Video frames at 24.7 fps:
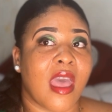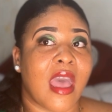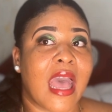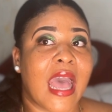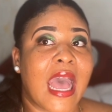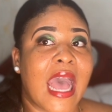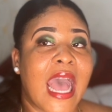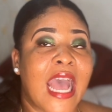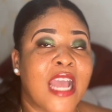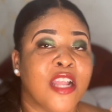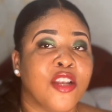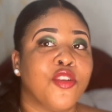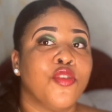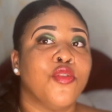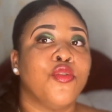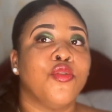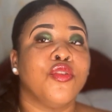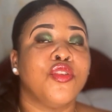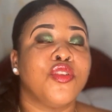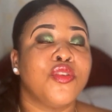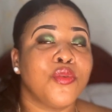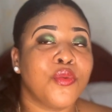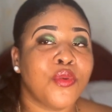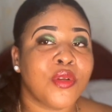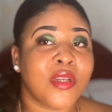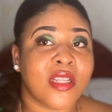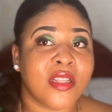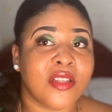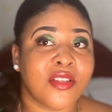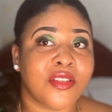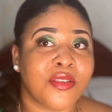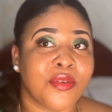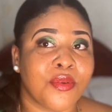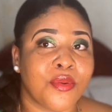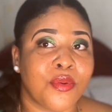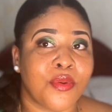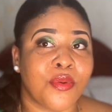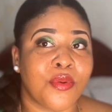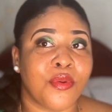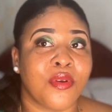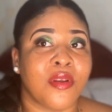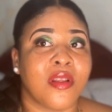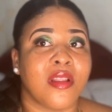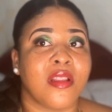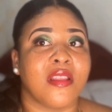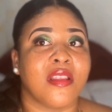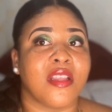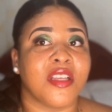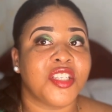and who tuned into
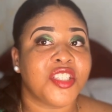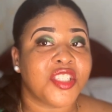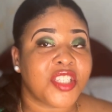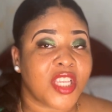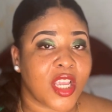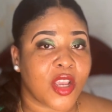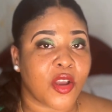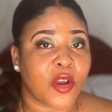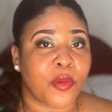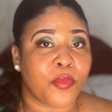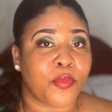the Shaker